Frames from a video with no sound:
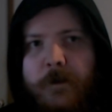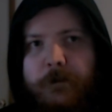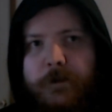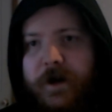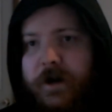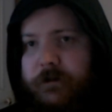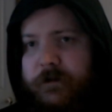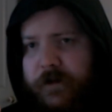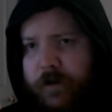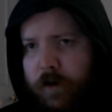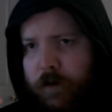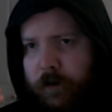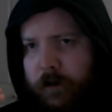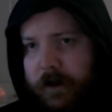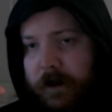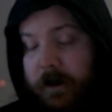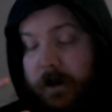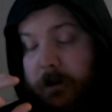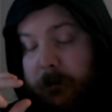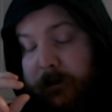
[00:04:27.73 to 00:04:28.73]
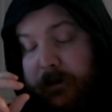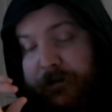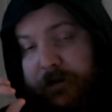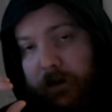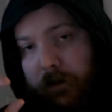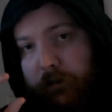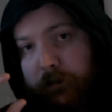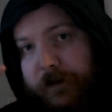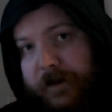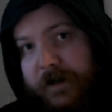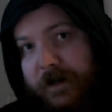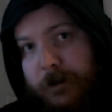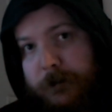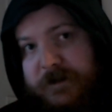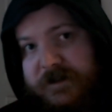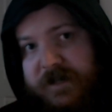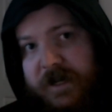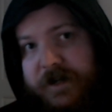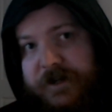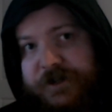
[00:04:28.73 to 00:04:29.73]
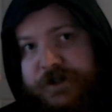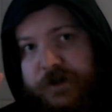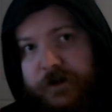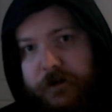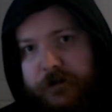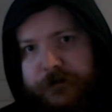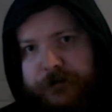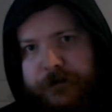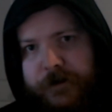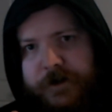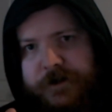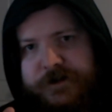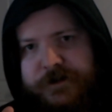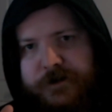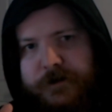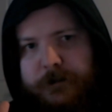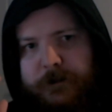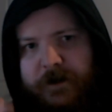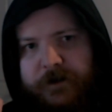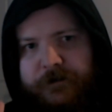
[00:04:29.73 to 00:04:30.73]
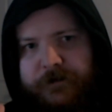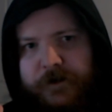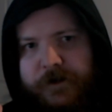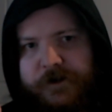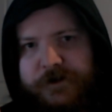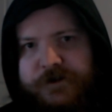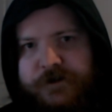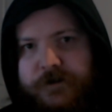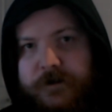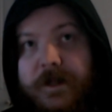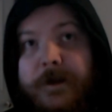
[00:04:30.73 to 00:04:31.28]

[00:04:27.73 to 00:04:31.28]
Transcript: but with a grid limitation of 32 by 32.